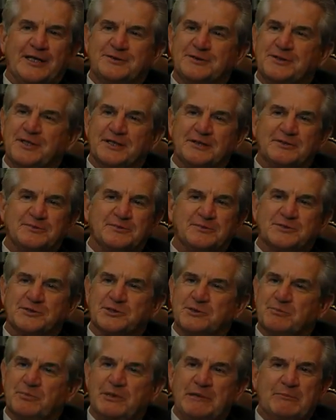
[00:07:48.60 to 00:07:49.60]
We had
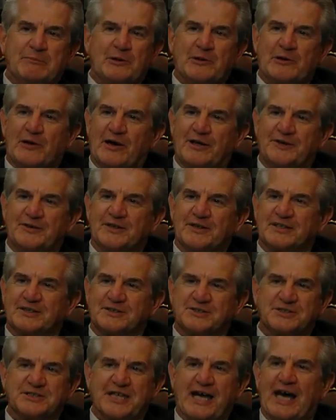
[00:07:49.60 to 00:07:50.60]
some people
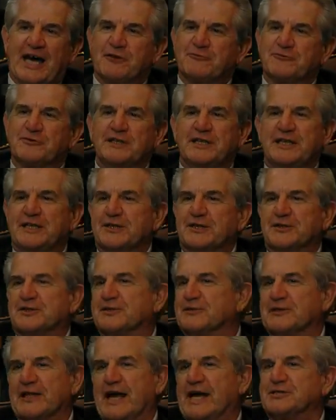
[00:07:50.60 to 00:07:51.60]
on staff that
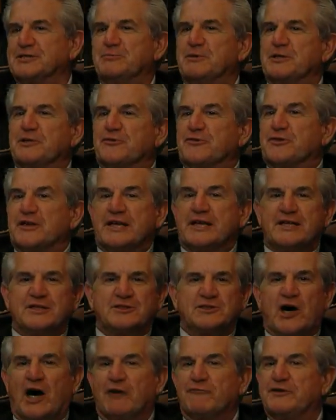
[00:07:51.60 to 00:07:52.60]
needed last-minute
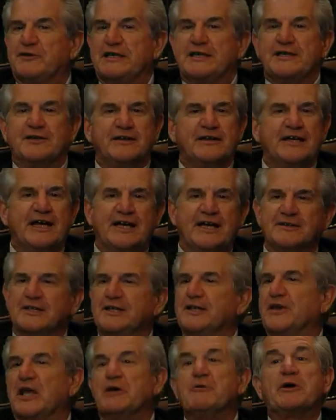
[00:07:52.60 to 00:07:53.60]
things off the
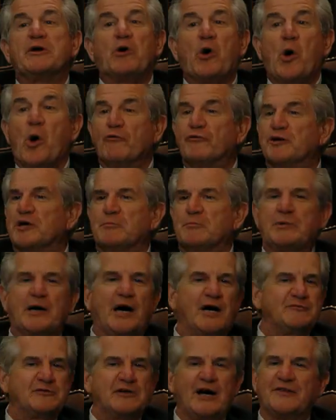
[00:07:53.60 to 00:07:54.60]
internet. They went
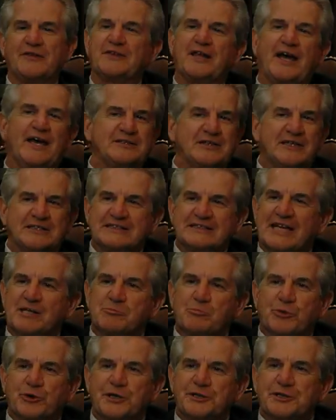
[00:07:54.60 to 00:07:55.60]
over and above, got
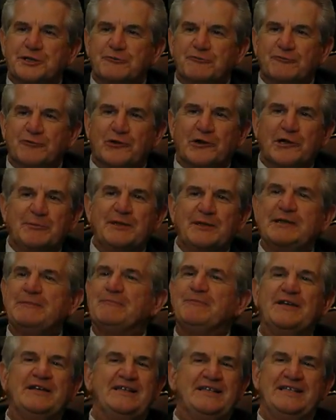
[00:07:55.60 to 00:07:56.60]
that printed
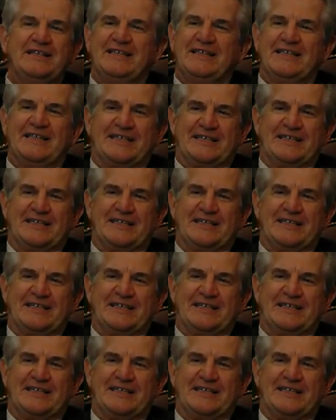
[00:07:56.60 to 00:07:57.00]
for me,